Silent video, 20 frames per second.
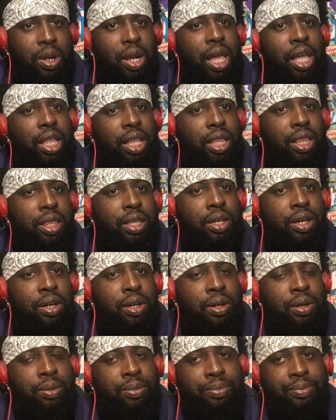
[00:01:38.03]
Like
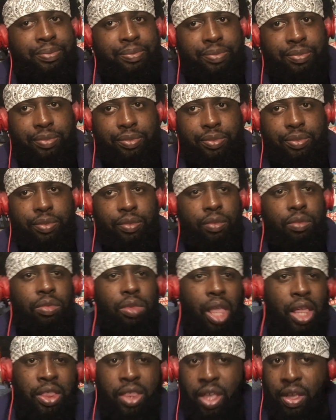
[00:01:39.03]
the
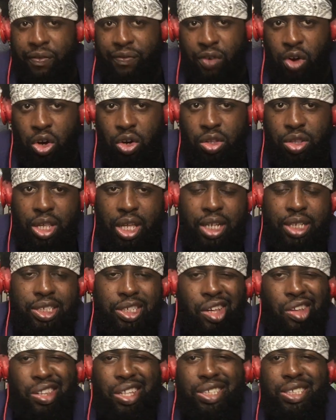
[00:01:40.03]
inferno that he
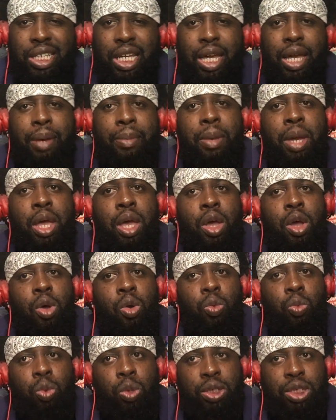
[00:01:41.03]
saw that time
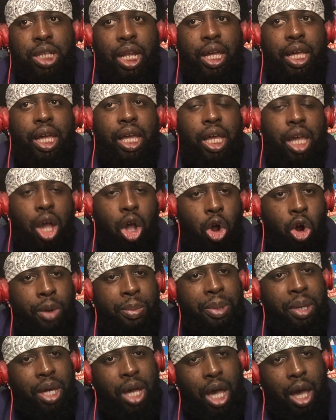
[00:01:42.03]
was like a
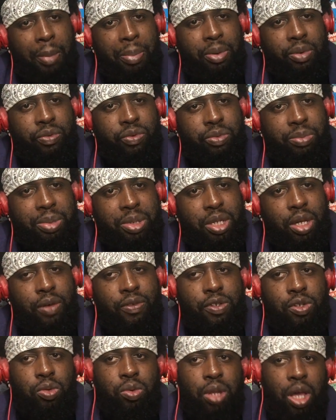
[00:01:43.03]
carbon copy of himself.
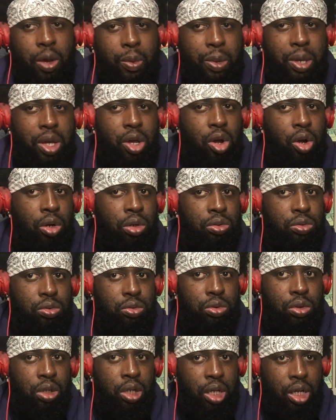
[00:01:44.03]
So now we are
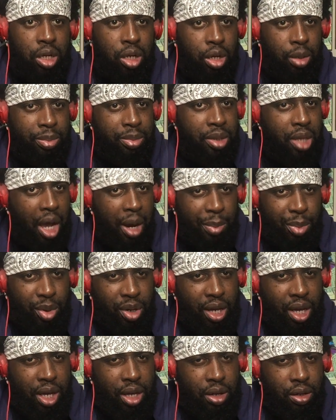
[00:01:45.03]
looking up
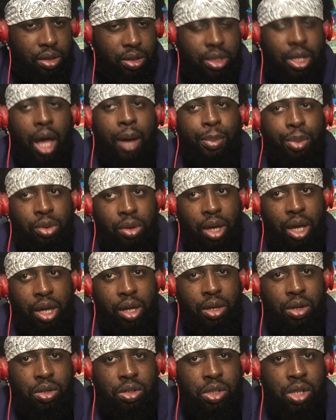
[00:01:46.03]

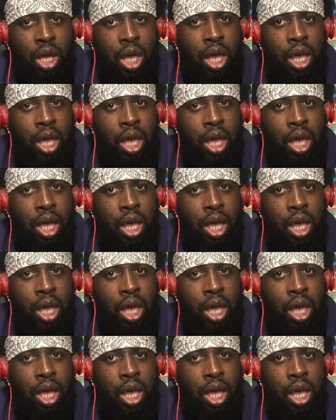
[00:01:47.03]
doppelgangers.